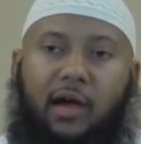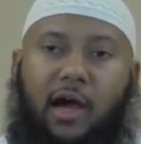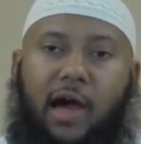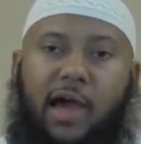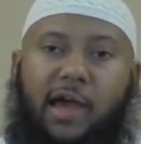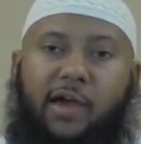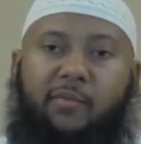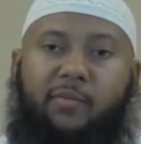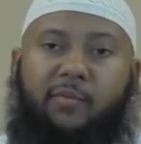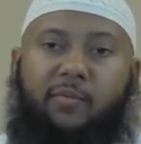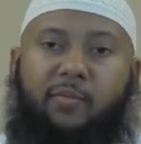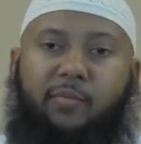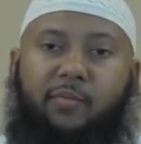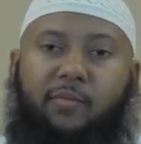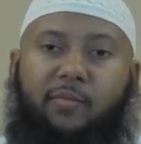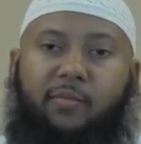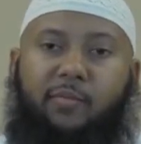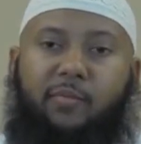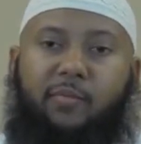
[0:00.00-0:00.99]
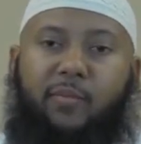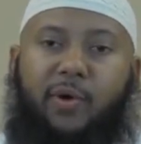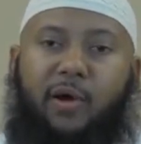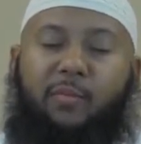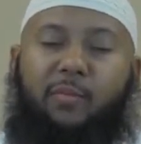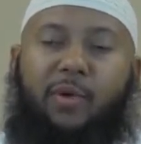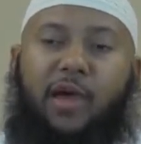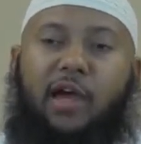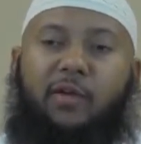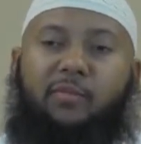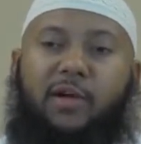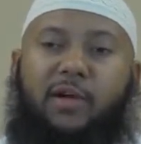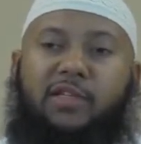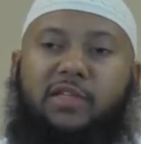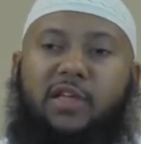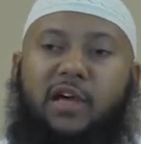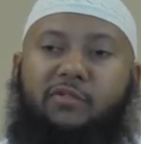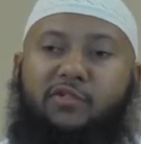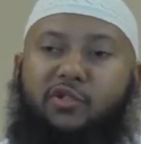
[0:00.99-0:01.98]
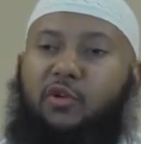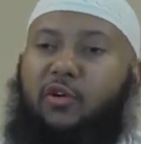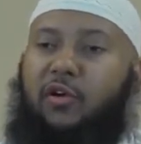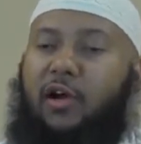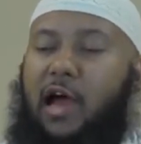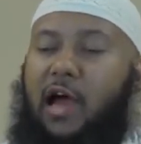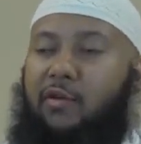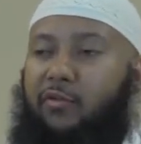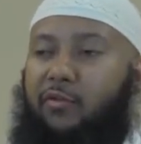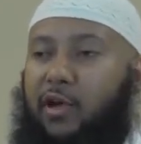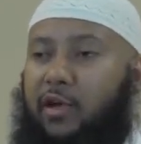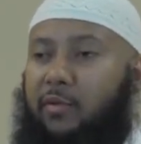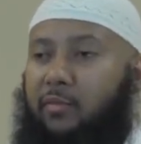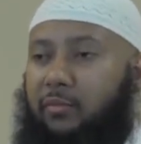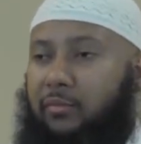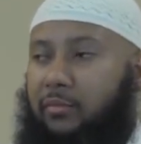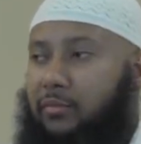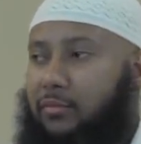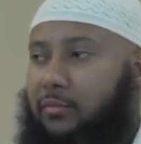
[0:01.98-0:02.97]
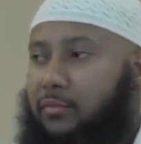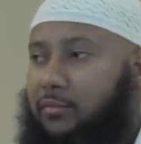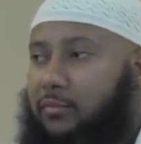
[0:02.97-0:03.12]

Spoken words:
I prepared myself to cry for him,